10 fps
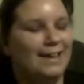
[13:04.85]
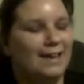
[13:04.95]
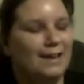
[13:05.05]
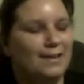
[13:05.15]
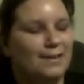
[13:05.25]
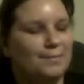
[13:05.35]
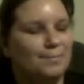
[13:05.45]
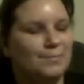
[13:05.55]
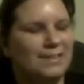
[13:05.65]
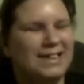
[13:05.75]
Um,
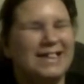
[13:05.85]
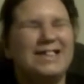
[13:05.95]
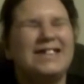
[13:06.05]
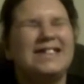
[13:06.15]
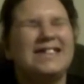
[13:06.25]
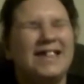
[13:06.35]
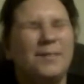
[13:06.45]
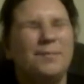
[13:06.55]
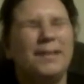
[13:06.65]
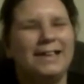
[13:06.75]
it's just
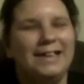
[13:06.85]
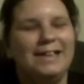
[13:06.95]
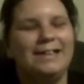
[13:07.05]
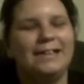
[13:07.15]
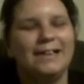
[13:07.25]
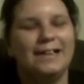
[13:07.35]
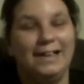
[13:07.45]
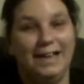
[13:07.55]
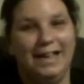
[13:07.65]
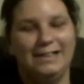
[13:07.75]
something I didn't
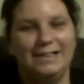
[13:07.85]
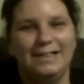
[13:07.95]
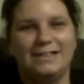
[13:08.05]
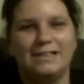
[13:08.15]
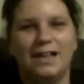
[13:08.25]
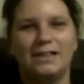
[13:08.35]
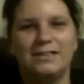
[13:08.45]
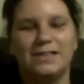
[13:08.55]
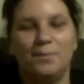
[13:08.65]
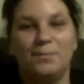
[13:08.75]
connect. It's not
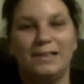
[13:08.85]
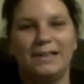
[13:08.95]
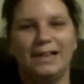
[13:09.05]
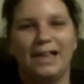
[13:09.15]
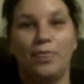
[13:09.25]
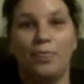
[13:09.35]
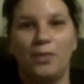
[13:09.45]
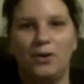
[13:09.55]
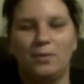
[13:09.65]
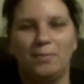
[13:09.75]
something that I
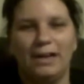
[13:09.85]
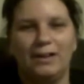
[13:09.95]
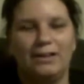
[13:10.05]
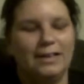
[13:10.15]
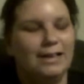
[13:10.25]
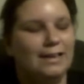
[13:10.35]
thought about.